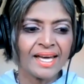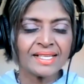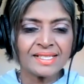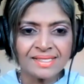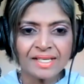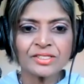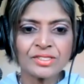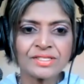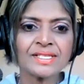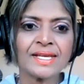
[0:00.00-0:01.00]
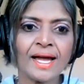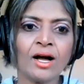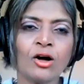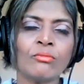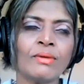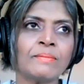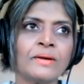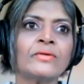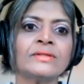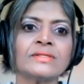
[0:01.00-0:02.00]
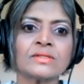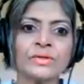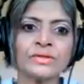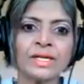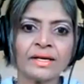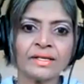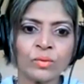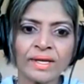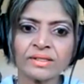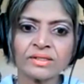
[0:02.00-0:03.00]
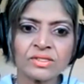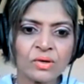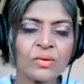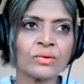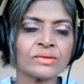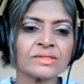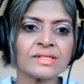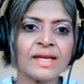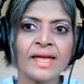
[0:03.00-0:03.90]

And I started to see how my parents were the unawakened souls.